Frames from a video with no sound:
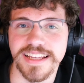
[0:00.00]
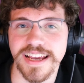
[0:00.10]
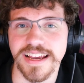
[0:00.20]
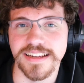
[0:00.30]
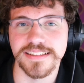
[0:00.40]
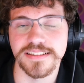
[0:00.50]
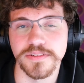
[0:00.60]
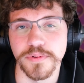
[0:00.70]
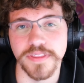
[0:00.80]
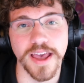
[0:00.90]
EX.
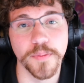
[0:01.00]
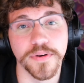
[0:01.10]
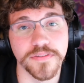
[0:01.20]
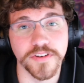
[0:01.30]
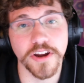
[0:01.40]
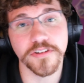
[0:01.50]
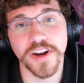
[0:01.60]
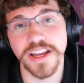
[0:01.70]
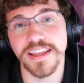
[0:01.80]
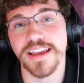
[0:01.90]
With the help of
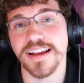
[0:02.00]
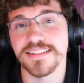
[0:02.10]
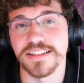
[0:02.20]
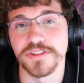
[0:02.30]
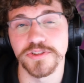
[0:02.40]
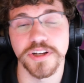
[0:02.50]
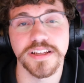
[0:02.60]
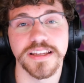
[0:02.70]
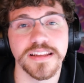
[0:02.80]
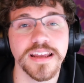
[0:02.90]
Darkrai EX and
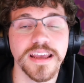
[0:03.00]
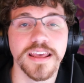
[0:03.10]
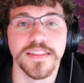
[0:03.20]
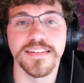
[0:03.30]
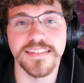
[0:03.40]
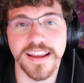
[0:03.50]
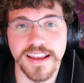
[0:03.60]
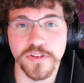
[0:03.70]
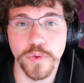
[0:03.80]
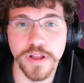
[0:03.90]
Druddigon, this deck
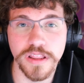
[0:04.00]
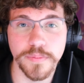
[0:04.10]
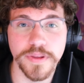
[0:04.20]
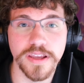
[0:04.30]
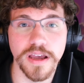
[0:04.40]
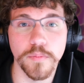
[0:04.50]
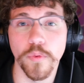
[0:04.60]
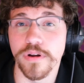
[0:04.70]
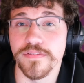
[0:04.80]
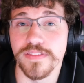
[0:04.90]
has quickly become
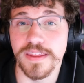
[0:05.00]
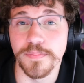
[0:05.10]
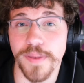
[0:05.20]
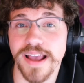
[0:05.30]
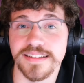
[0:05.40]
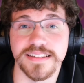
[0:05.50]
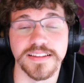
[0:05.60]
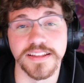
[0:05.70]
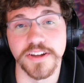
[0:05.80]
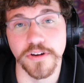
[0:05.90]
one of the best in
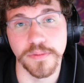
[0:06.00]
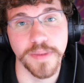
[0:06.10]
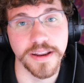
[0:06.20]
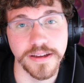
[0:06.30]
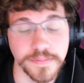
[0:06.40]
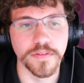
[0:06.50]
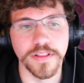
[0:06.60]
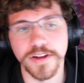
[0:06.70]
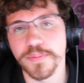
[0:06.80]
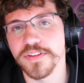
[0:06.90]
the current meta. The
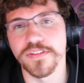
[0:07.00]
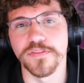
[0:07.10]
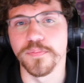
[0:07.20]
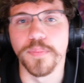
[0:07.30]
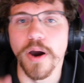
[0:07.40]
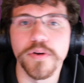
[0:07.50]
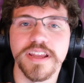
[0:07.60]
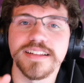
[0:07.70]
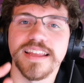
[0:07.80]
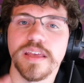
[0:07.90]
little bits of
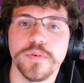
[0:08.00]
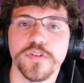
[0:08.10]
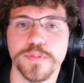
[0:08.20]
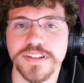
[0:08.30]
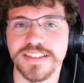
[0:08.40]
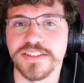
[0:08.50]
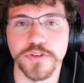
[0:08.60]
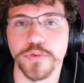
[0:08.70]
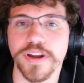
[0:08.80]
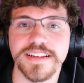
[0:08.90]
poking damage plus its
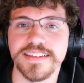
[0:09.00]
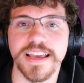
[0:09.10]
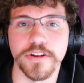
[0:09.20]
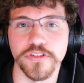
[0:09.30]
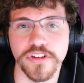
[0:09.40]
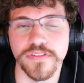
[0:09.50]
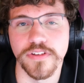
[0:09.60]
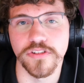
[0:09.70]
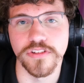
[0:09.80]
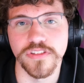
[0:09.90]
crazy energy
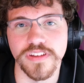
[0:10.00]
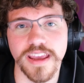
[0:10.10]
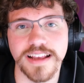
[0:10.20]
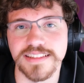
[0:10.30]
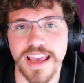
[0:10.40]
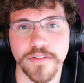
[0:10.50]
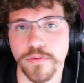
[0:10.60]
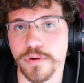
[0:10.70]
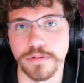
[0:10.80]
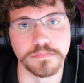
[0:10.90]
efficiency has
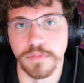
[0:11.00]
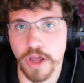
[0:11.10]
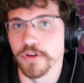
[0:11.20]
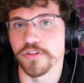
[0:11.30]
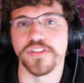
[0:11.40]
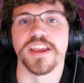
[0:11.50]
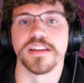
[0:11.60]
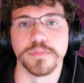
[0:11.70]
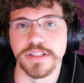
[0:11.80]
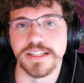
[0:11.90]
everyone
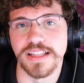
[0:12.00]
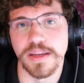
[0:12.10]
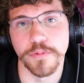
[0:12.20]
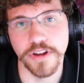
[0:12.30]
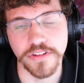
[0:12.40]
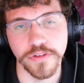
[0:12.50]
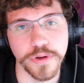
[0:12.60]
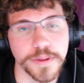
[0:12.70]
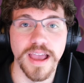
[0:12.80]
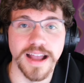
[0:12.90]
understandably clamoring to
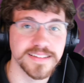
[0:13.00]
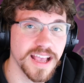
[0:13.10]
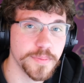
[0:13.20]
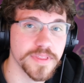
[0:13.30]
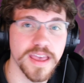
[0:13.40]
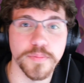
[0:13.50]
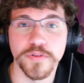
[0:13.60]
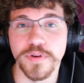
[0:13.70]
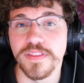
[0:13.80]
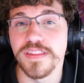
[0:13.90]
it. On top of that,
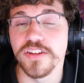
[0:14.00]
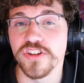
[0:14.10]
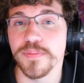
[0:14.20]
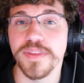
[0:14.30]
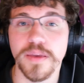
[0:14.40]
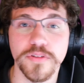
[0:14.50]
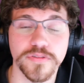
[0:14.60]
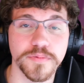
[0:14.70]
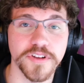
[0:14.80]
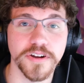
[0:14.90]
between the chip damage
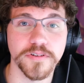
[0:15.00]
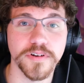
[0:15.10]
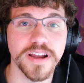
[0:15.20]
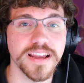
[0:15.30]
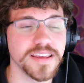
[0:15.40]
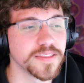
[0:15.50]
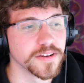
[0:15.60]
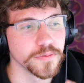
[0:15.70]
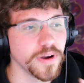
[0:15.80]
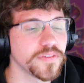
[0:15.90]
from Darkrai,
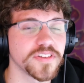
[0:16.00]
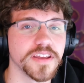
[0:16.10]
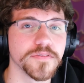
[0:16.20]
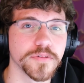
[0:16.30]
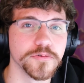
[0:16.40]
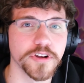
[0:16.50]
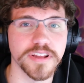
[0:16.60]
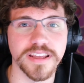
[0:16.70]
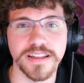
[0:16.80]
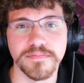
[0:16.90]
the rough skin from
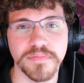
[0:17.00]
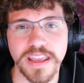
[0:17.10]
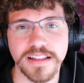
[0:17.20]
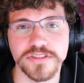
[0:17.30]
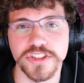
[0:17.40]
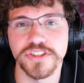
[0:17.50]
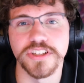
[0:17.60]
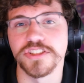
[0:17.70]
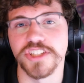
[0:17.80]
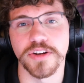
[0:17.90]
Druddigon, and just
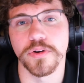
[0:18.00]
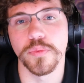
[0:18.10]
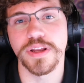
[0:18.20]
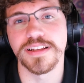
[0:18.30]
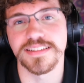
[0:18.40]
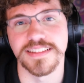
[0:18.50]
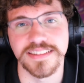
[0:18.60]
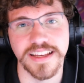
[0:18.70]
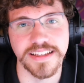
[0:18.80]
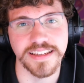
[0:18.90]
a general weakness to
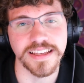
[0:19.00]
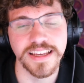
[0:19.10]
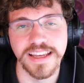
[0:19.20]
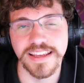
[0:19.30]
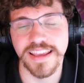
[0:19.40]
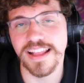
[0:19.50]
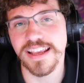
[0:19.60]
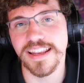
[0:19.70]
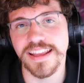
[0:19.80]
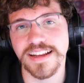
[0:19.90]
Psychic,
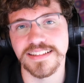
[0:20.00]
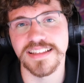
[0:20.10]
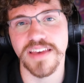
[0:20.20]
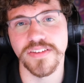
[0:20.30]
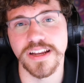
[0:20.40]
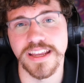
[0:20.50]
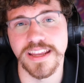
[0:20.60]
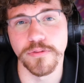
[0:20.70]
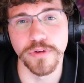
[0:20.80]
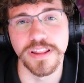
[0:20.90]
Gallade EX is having
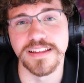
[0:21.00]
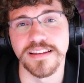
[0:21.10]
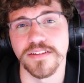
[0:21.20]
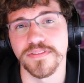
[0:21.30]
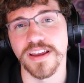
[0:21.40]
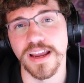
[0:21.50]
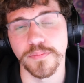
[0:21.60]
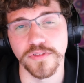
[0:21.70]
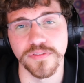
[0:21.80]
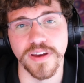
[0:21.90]
a really tough
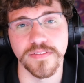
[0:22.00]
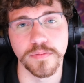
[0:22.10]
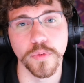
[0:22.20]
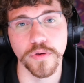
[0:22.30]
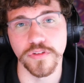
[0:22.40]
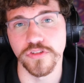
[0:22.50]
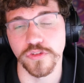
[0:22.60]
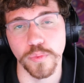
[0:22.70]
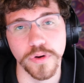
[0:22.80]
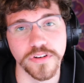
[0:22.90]
time surviving more than
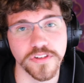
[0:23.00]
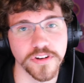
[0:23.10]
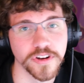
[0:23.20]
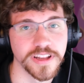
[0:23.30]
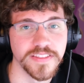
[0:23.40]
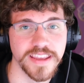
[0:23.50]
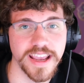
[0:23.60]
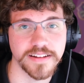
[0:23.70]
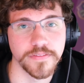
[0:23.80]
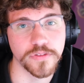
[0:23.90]
just one turn in the
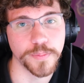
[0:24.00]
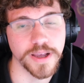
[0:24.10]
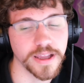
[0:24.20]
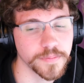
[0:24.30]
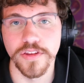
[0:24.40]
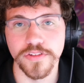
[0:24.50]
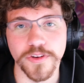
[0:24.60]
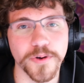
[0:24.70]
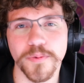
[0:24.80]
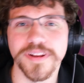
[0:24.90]
active spot.
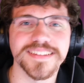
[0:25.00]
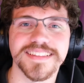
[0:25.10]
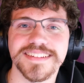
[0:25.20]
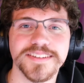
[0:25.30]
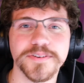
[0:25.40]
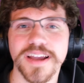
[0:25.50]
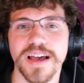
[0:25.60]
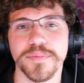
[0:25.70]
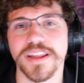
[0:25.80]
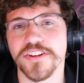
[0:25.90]
So what is this new
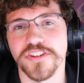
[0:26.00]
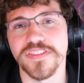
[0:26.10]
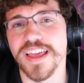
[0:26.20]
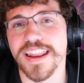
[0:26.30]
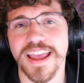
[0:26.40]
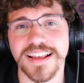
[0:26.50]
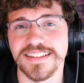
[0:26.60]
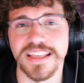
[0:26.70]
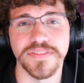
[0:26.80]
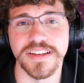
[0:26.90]
combination that has
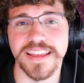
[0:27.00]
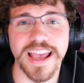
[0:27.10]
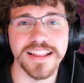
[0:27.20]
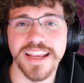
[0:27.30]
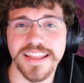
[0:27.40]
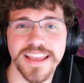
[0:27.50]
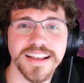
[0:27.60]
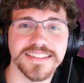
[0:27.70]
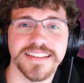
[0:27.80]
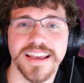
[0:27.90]
even Gallade
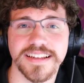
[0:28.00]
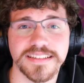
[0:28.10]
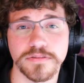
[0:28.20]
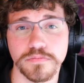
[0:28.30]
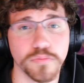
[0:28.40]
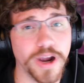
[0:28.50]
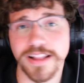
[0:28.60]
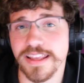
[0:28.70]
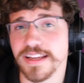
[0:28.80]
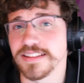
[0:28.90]
EX decks,
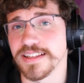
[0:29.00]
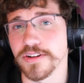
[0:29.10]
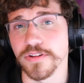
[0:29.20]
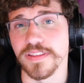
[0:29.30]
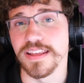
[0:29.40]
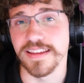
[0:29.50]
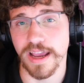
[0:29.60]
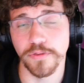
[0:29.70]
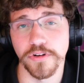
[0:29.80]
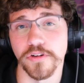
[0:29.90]
widely considered the
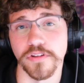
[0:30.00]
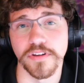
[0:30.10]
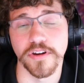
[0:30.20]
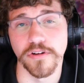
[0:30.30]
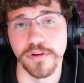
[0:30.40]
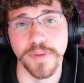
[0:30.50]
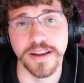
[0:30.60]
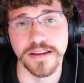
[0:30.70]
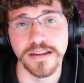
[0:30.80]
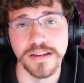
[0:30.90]
counter to the current
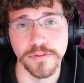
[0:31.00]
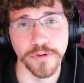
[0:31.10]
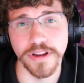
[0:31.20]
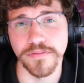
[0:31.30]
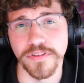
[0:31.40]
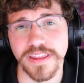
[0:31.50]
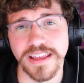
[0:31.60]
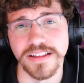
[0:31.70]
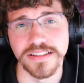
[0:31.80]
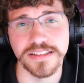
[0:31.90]
meta, running for the
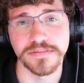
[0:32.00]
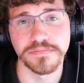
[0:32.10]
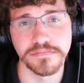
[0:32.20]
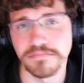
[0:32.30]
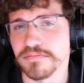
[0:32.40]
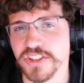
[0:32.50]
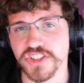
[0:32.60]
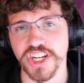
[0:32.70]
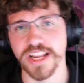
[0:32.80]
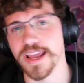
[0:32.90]
hills? Let's
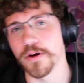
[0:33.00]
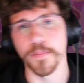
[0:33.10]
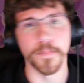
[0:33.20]
check it out.